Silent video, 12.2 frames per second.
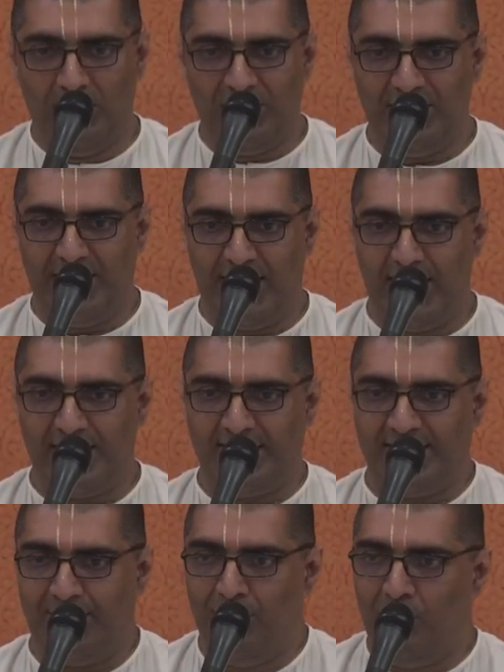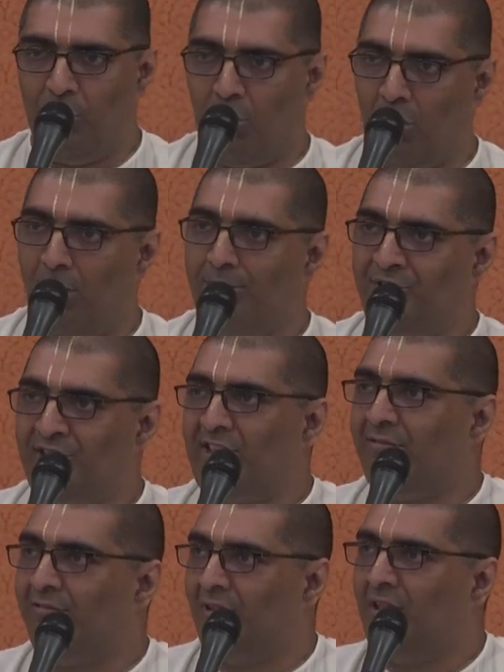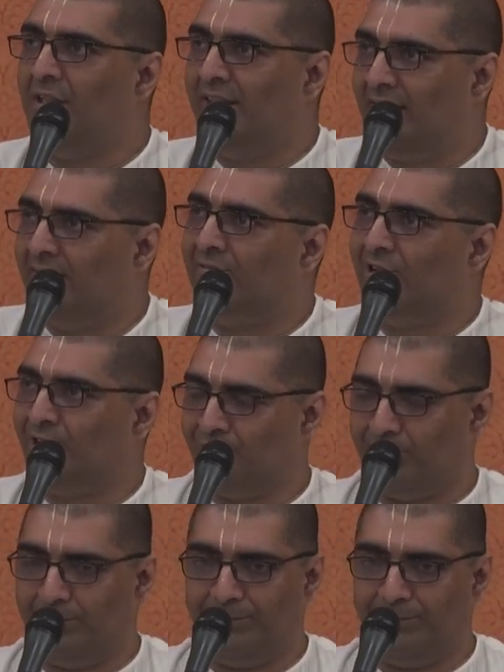see, there are some norms that the world gives you.